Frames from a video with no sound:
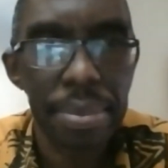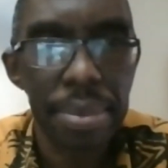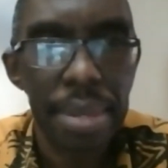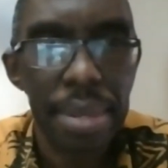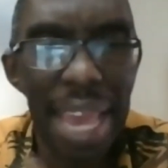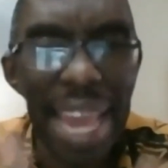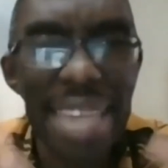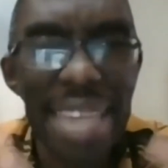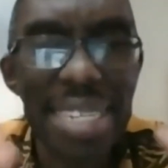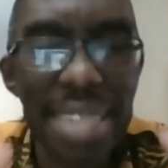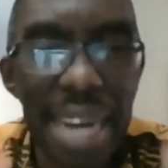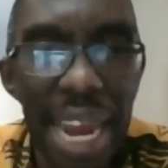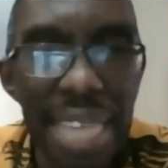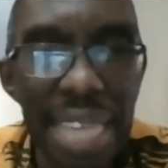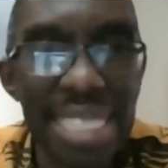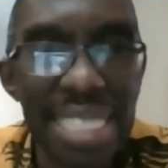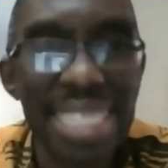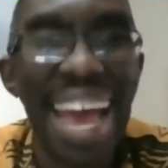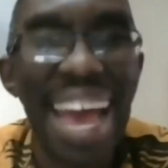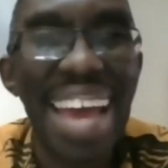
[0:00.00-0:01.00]
8
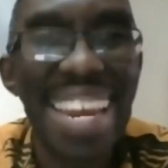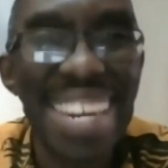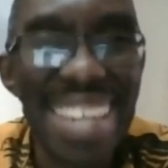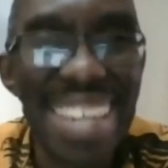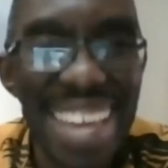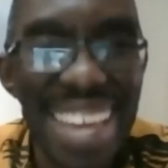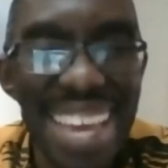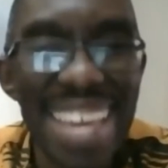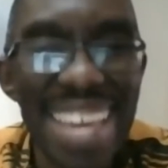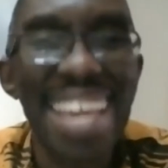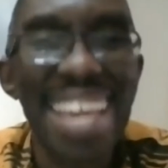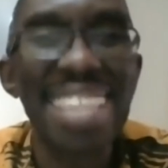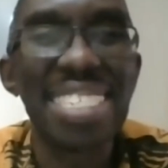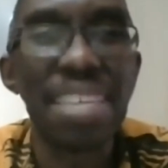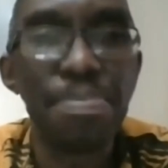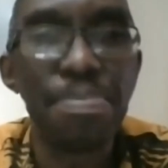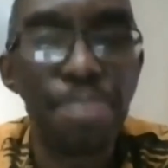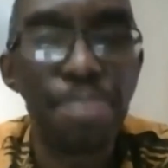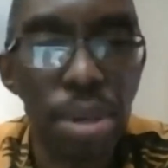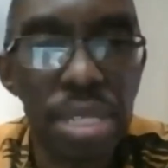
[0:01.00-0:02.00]
glasses a day is
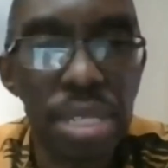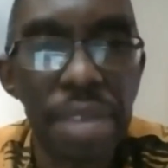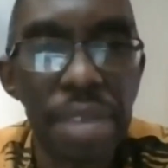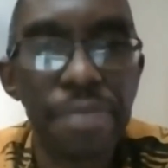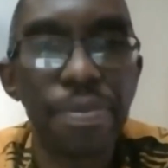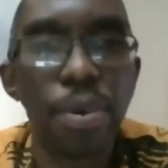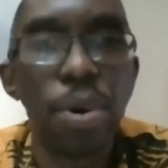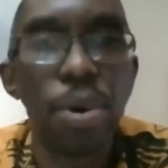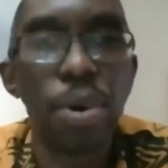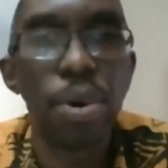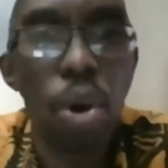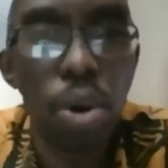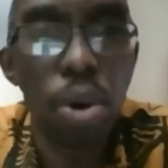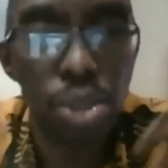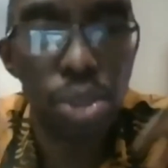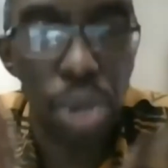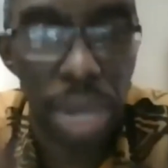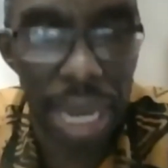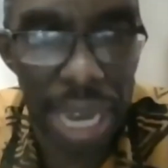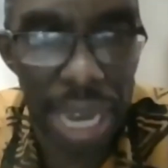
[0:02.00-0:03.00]
important for
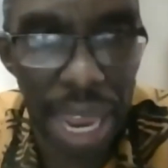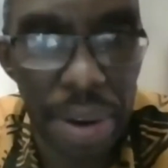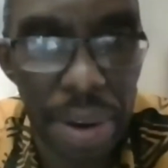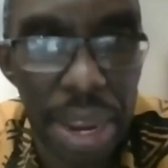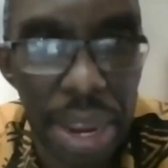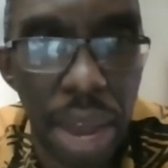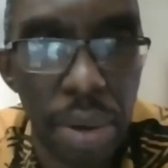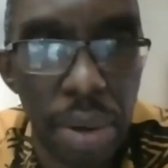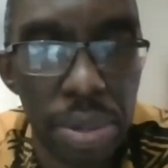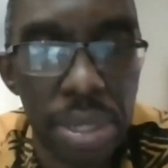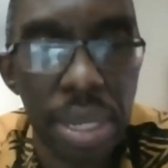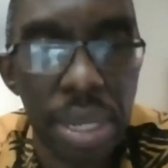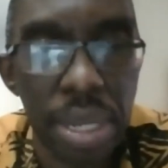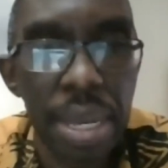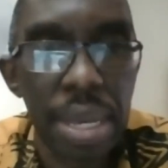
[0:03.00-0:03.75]
also clearing out.